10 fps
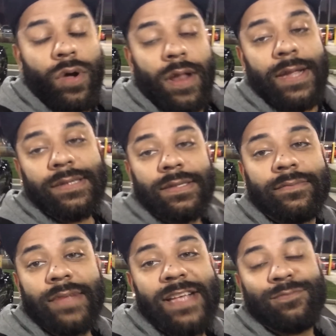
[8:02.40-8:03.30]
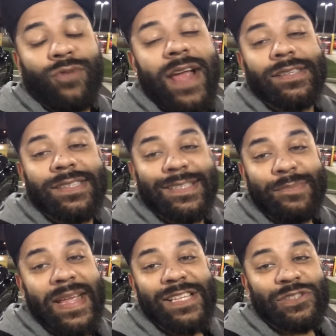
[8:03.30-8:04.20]
well, listen, it's prices to
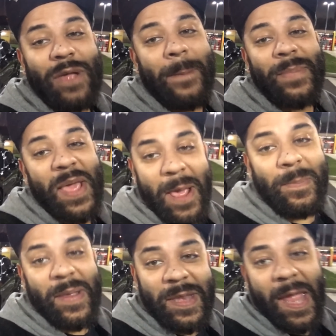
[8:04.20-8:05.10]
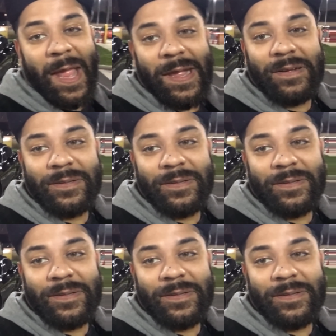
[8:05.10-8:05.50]
me, so I'm keeping it.